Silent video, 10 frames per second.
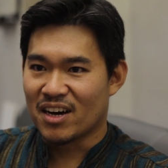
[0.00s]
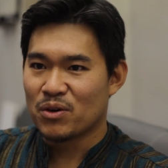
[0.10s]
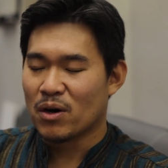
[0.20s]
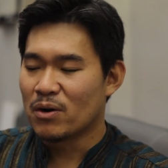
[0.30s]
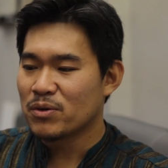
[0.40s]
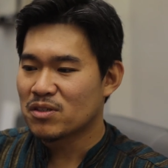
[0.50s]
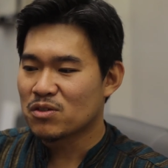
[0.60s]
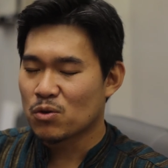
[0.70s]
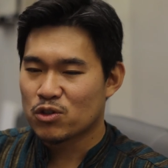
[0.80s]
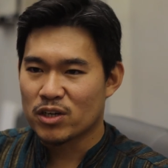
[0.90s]
I always
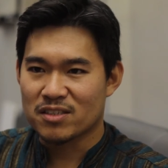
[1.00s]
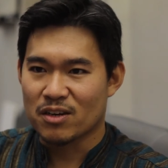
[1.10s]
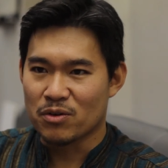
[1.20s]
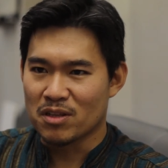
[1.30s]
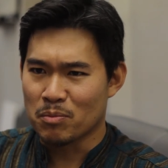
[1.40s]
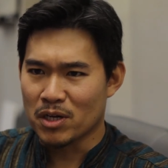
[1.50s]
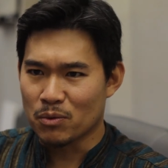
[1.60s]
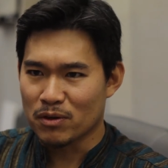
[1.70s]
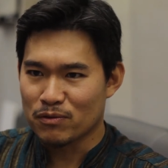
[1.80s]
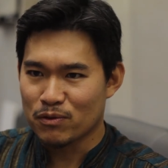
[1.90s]
associate
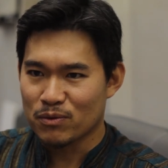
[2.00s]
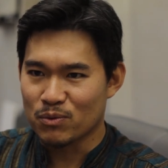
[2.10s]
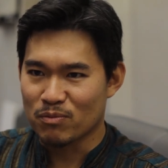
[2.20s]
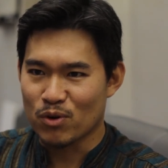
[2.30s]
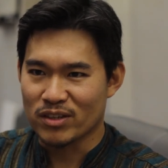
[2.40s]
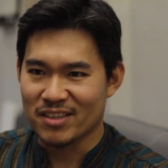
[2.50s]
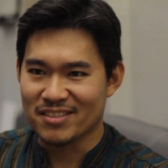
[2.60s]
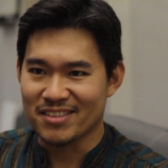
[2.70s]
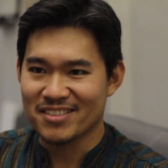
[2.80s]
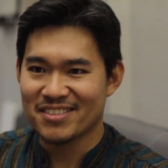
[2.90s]
serendipity with with
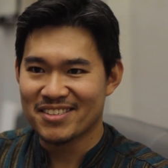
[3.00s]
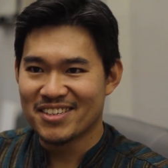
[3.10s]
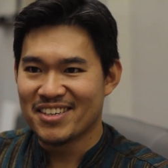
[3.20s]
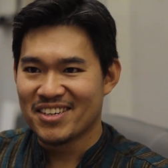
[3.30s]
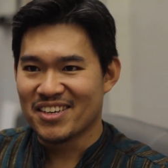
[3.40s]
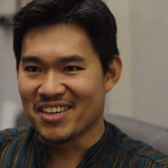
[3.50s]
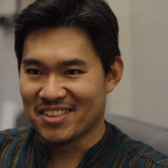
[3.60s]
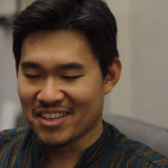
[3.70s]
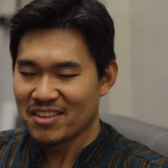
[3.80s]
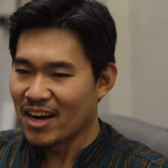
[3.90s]
processes,
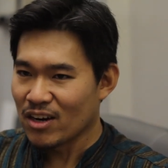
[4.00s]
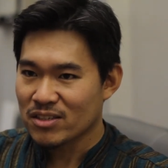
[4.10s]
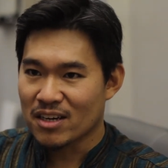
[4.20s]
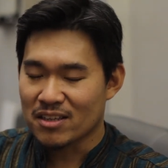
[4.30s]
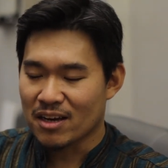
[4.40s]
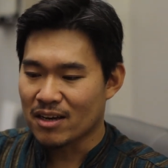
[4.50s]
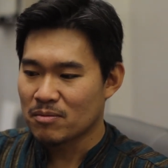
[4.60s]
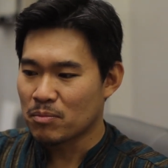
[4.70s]
in, in dialogues like that